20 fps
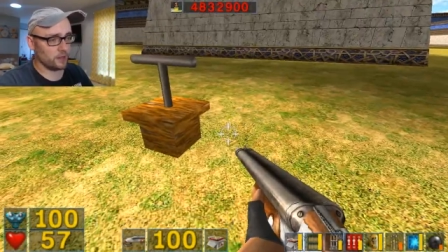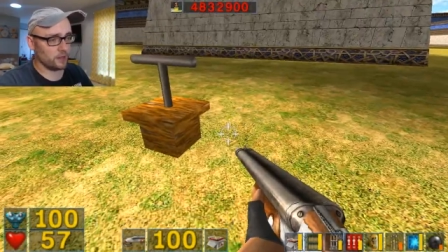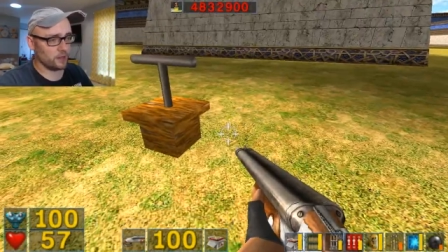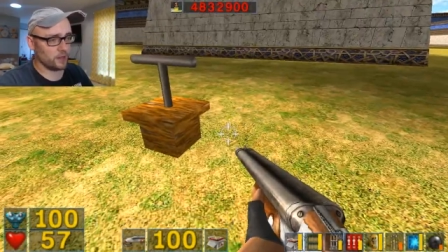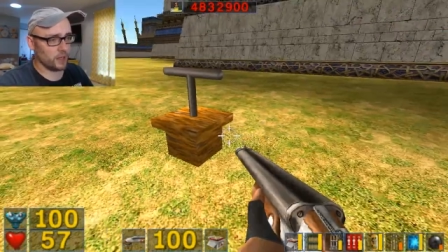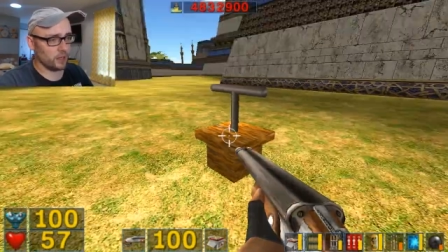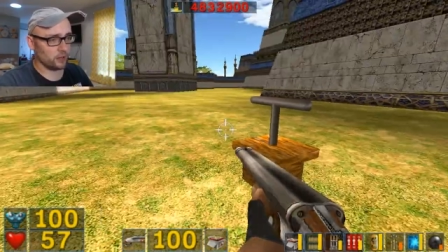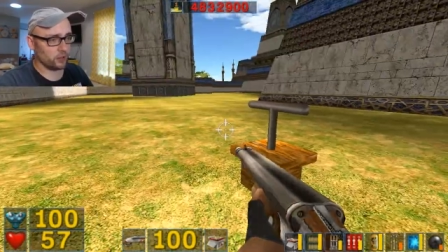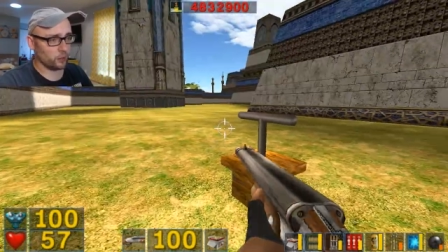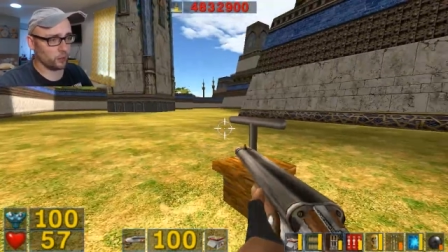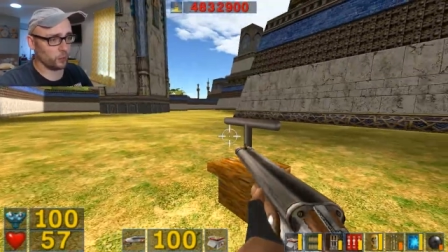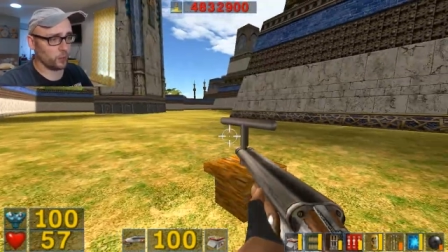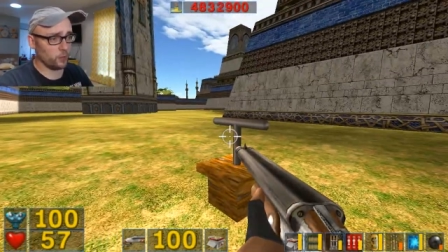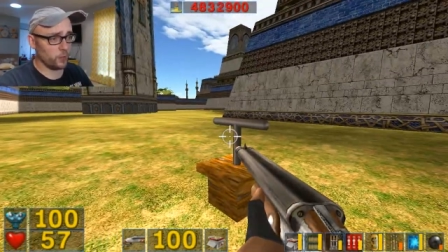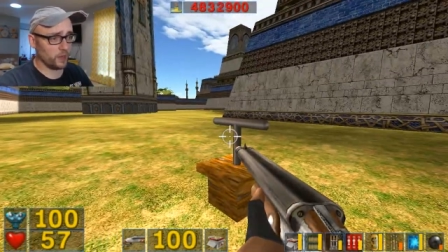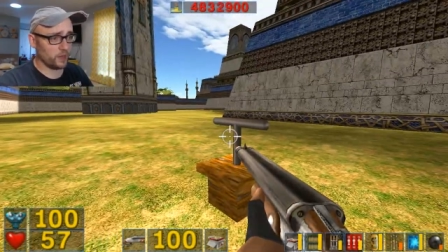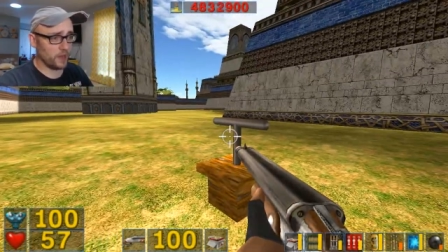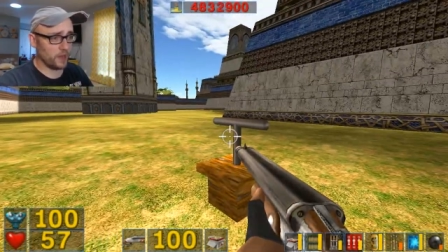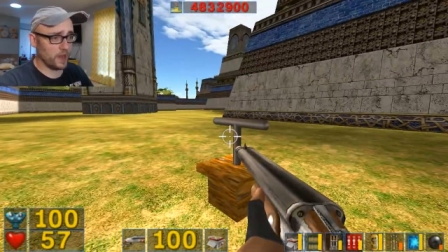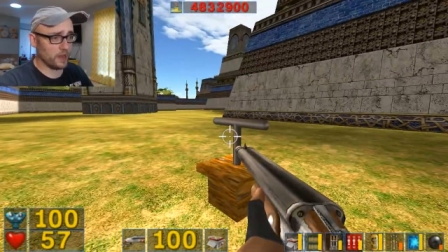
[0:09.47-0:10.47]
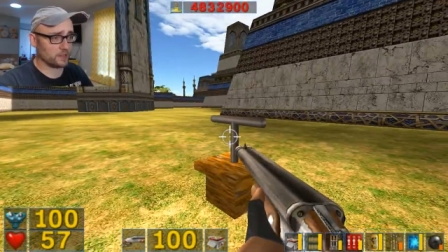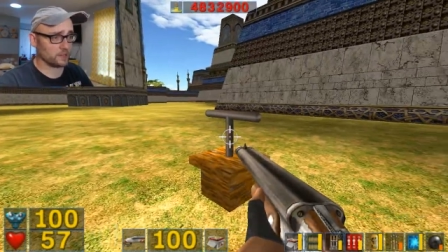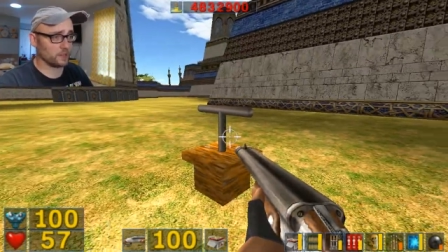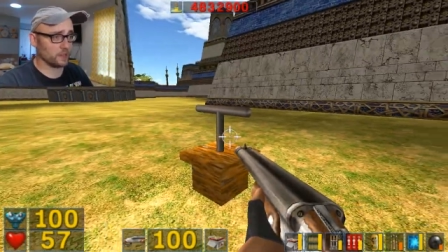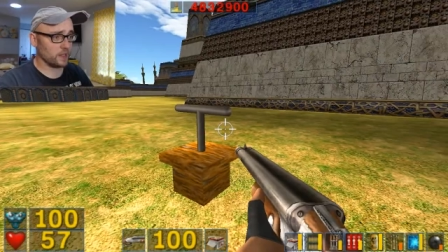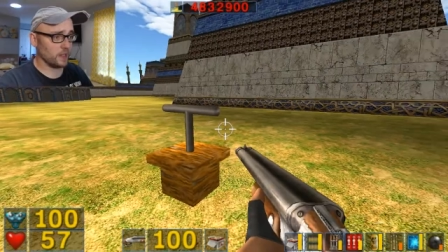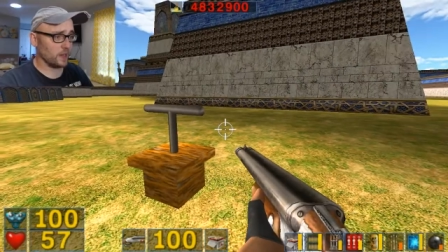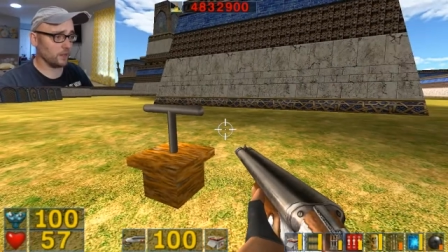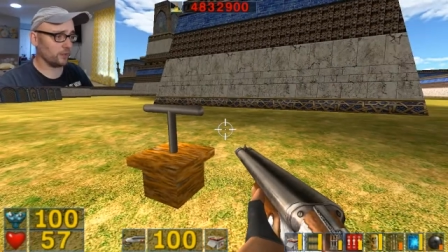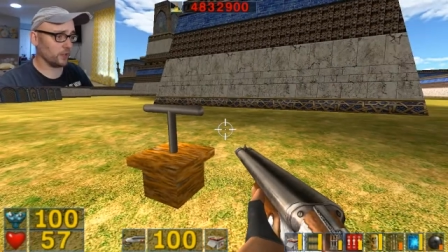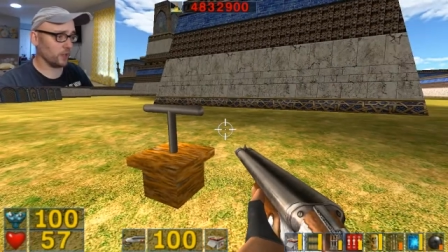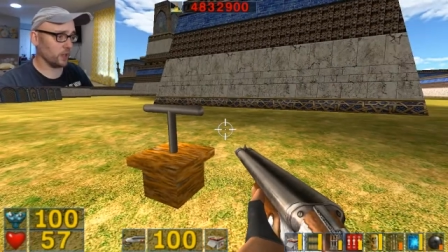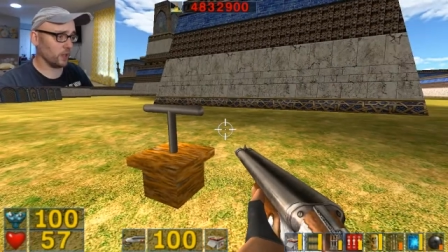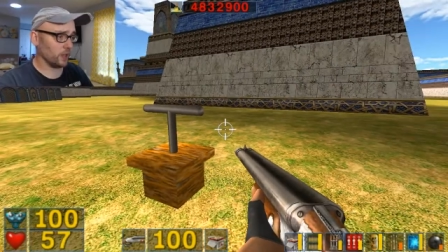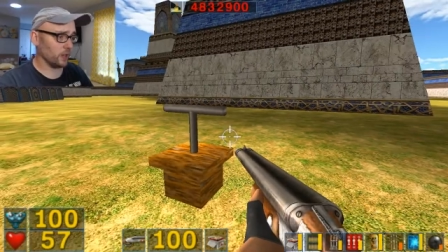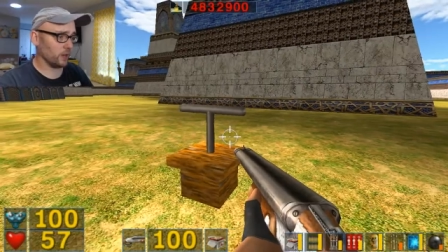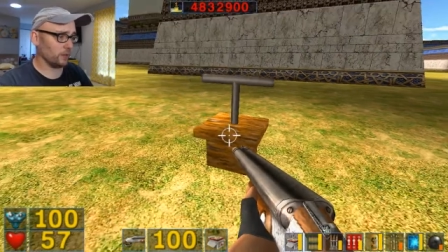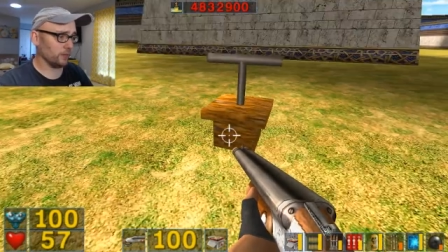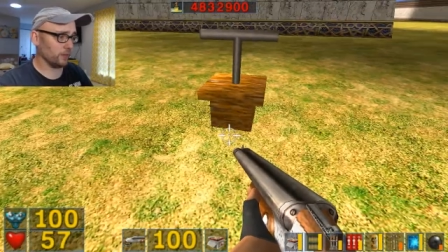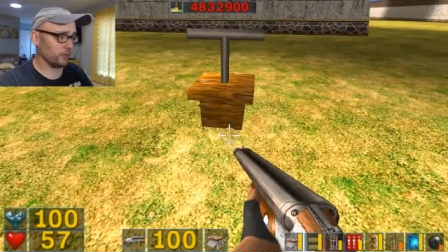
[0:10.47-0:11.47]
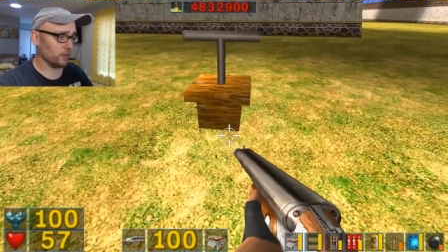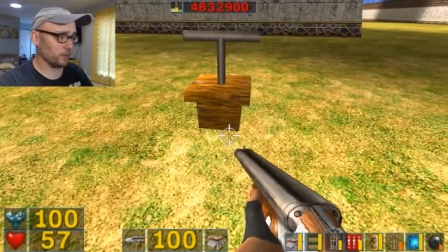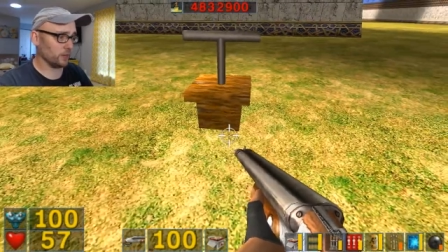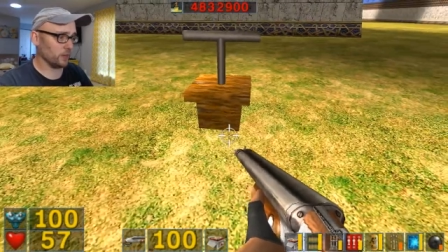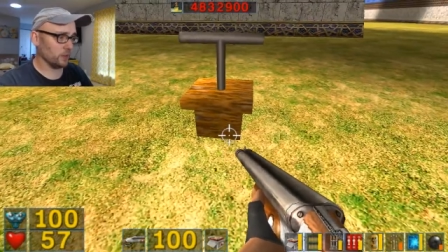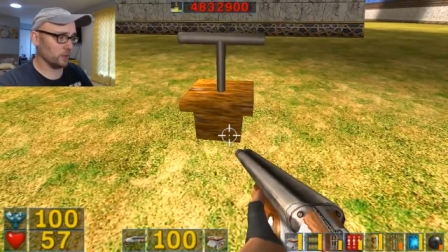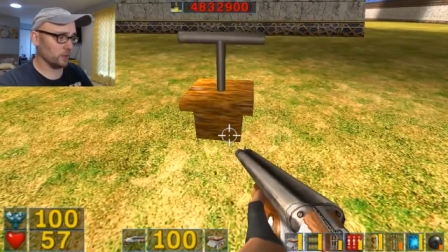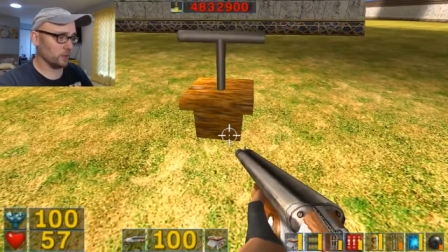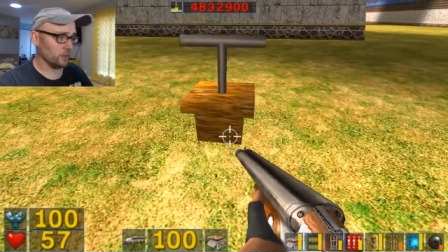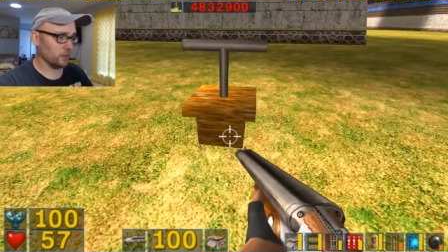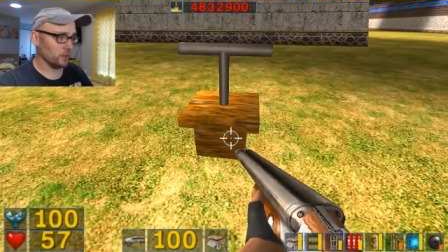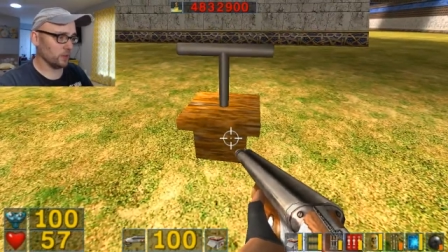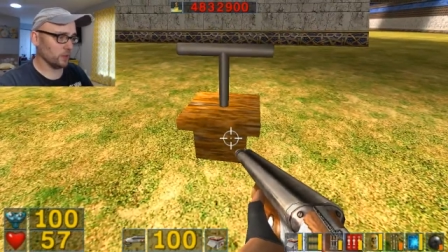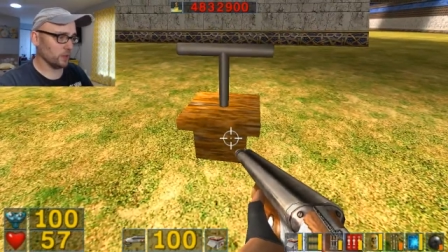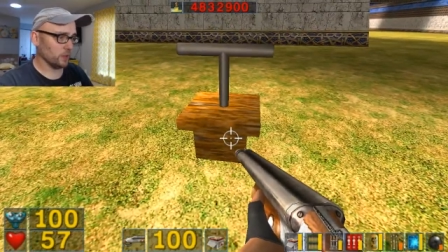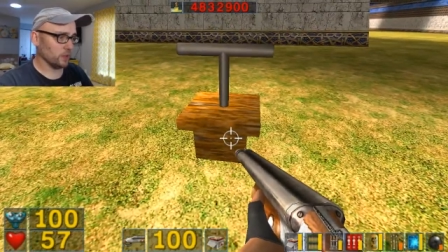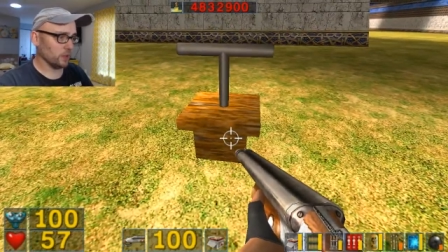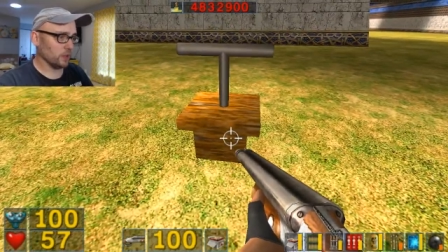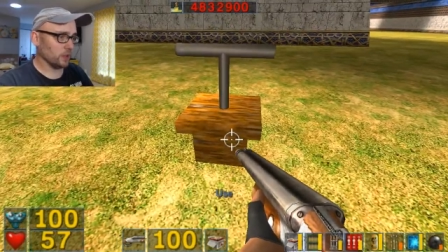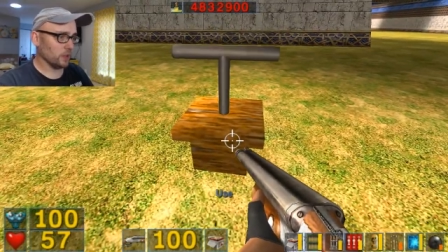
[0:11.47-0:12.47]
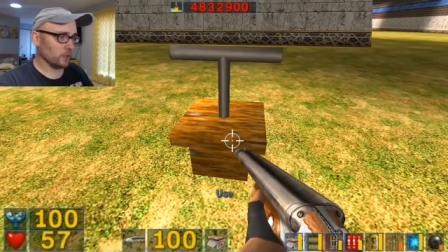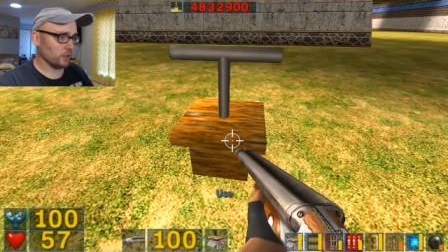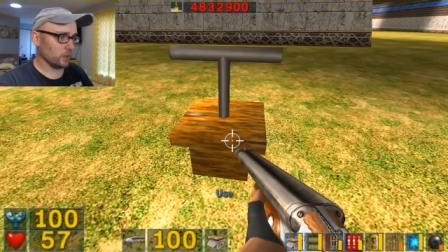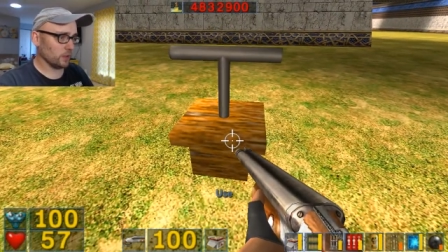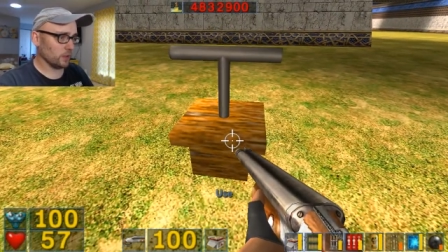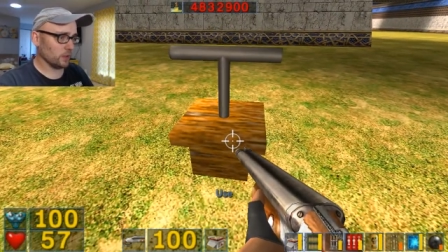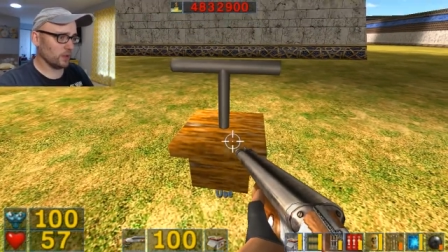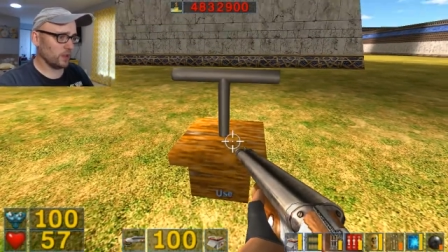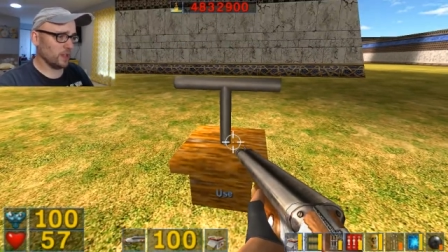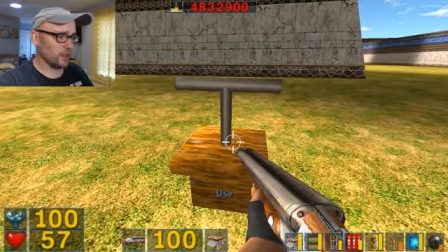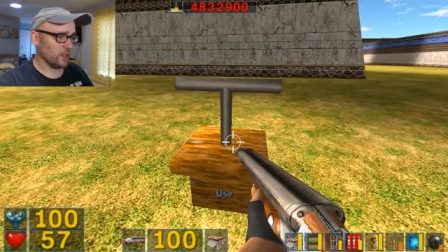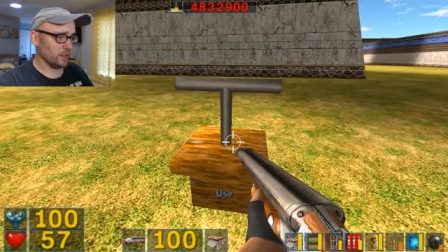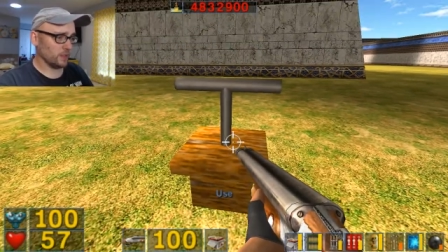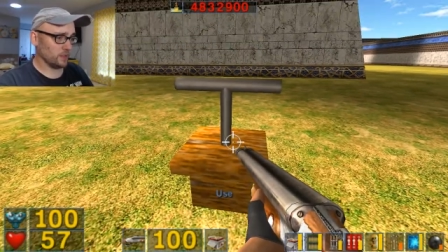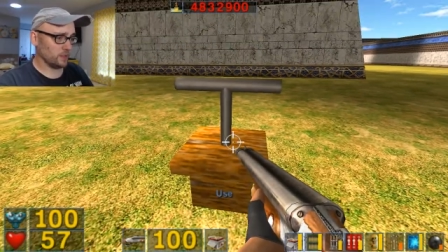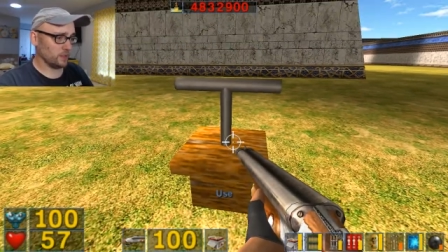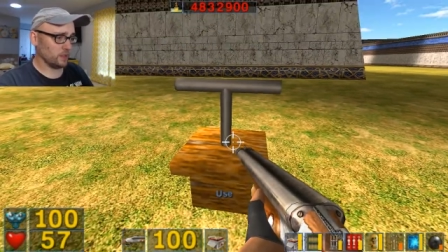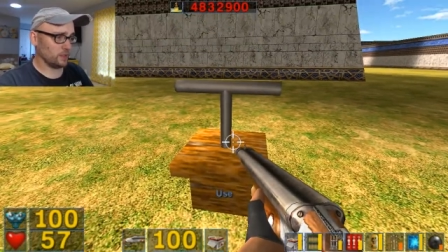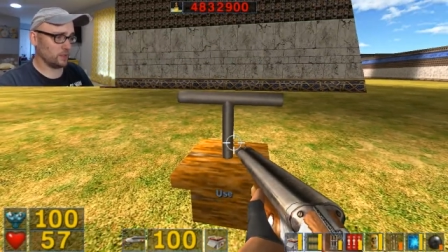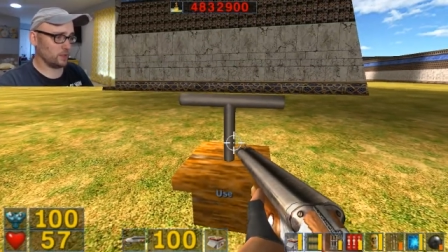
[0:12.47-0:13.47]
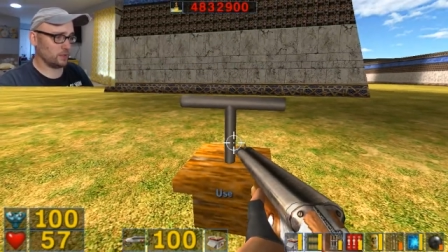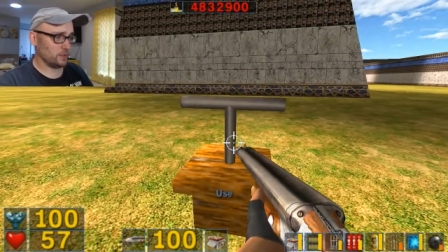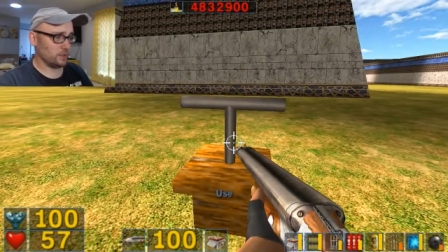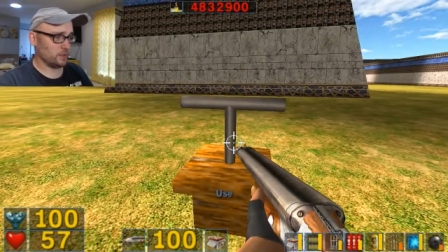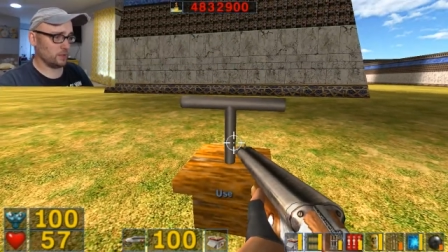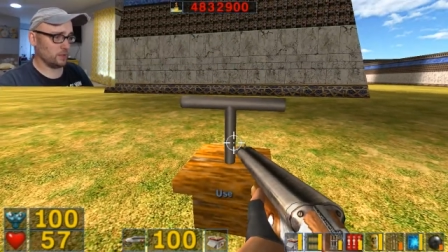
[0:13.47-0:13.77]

Encounter. When we last left off, this...